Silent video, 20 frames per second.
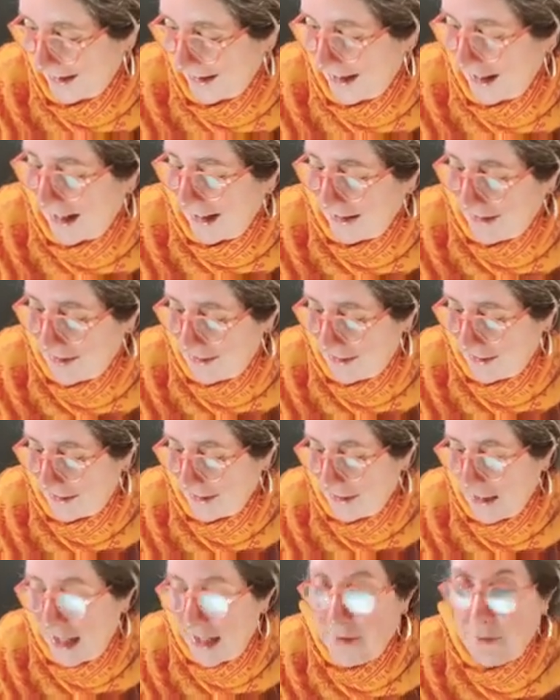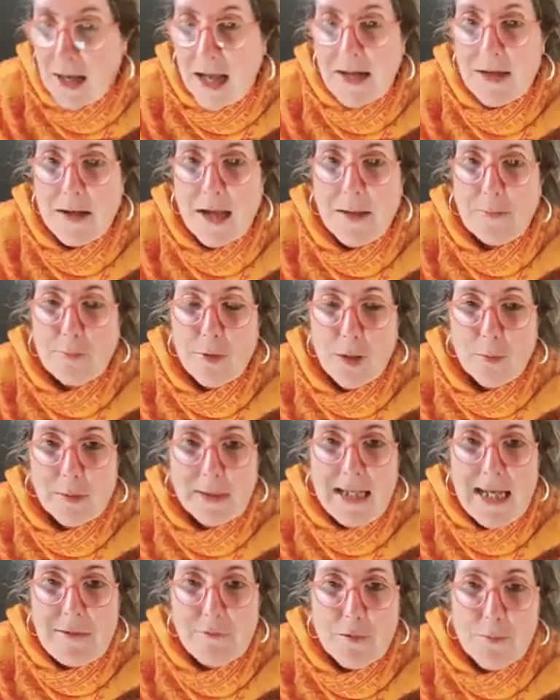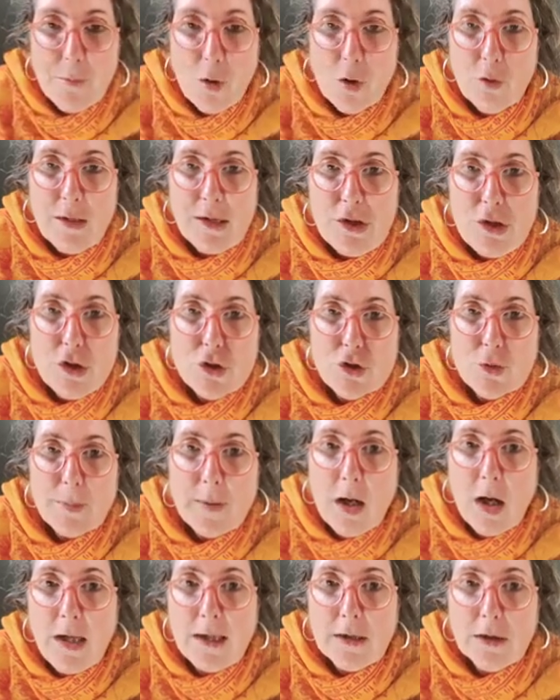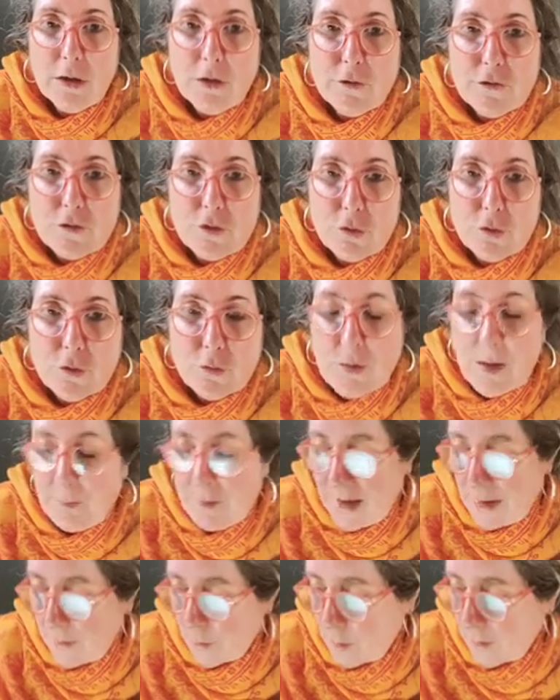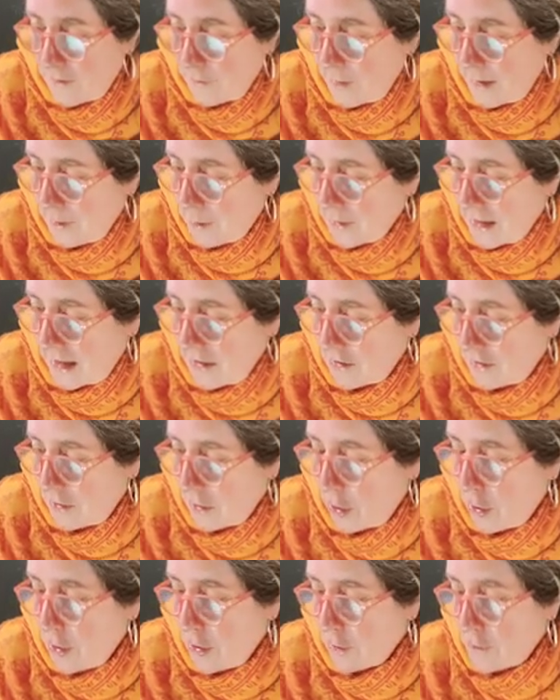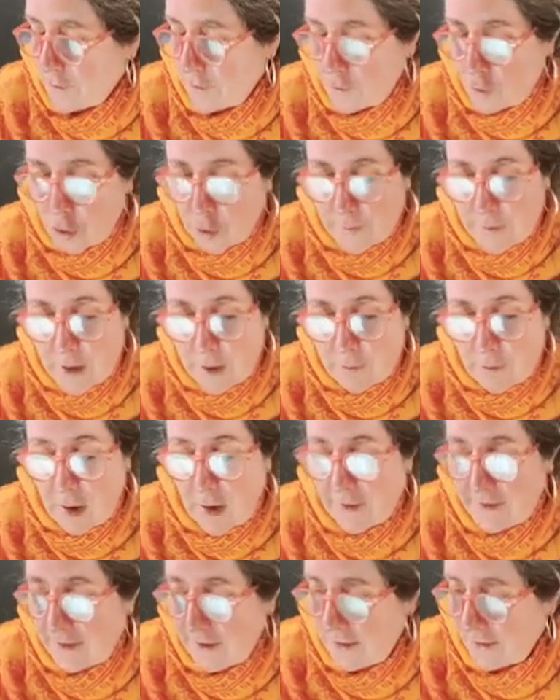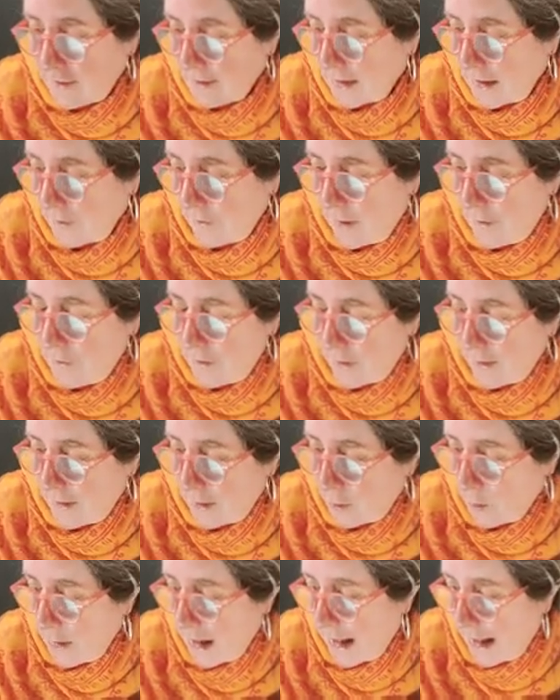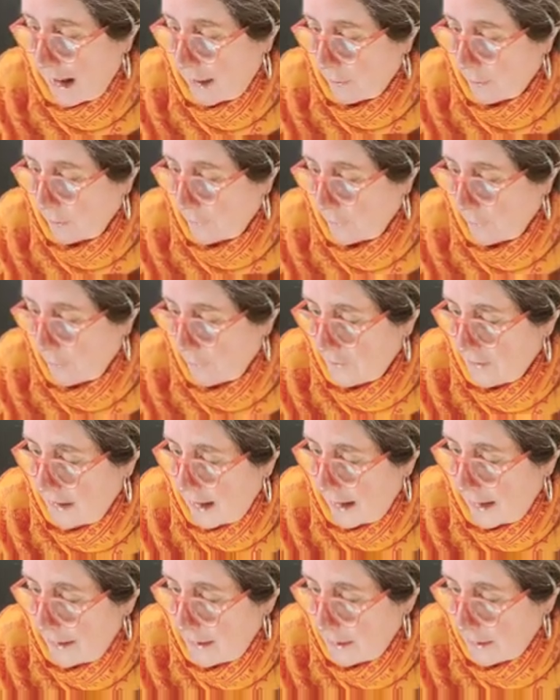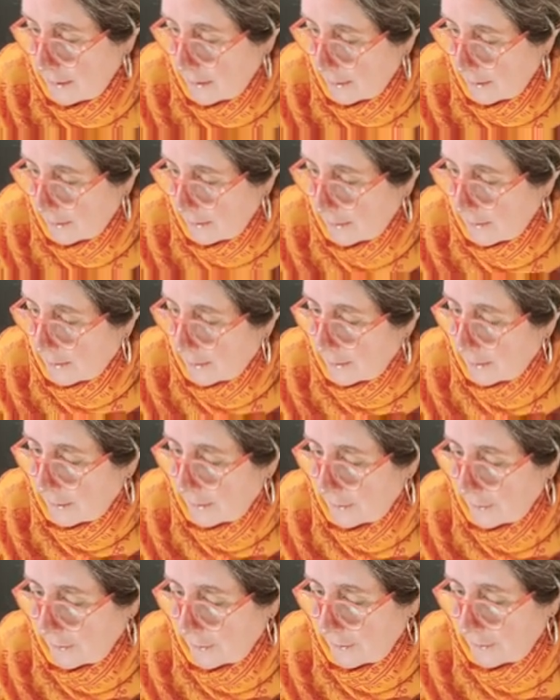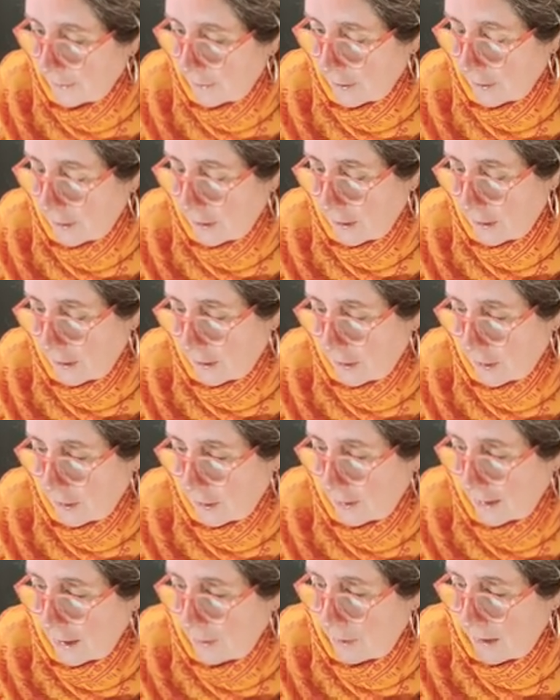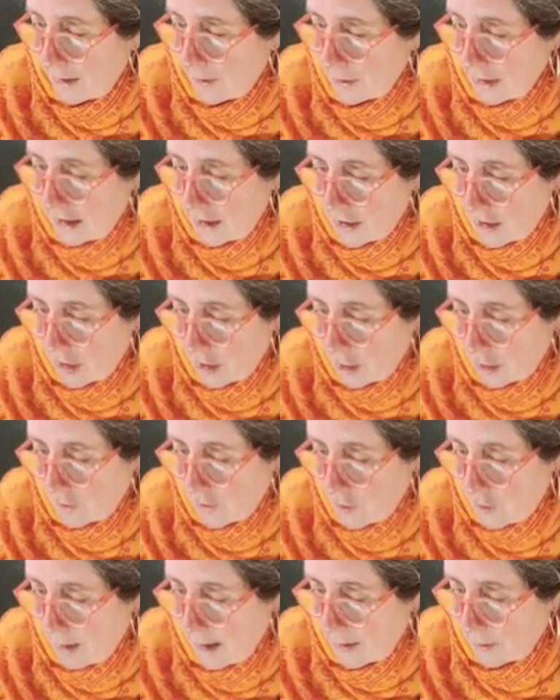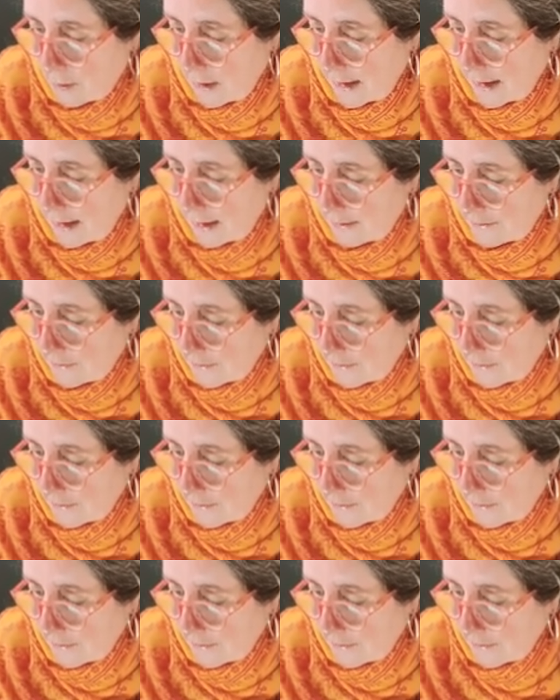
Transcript: Excellent. And probably even more unusual behind closed doors once people get to know you, because Scorpio rising doesn't give everything away on the first date. You know, you don't let people get to know you straight away.